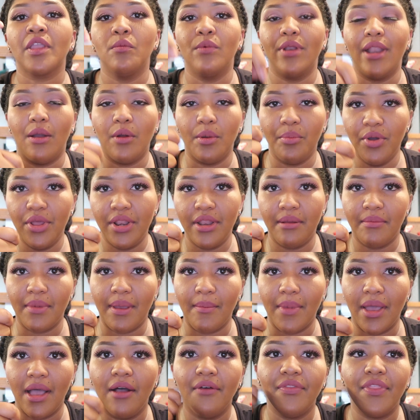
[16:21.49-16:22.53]
when I would put it in
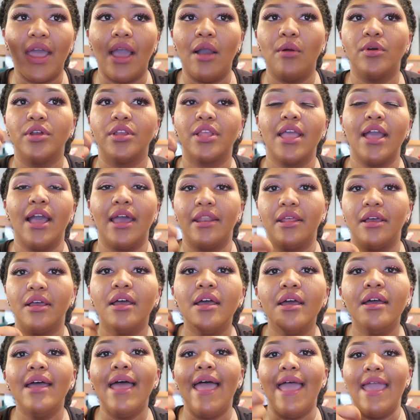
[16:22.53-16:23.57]
my mouth, I would kind
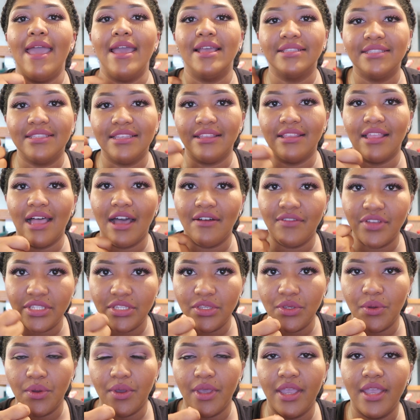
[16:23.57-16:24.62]
of add saliva
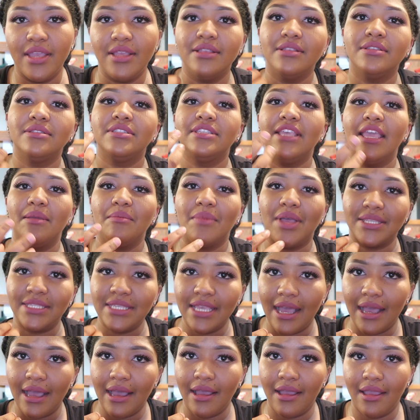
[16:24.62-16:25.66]
to it, take my
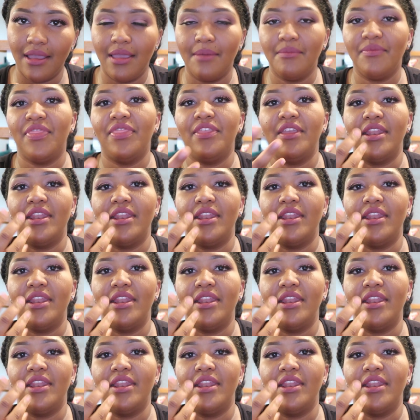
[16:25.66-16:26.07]
time,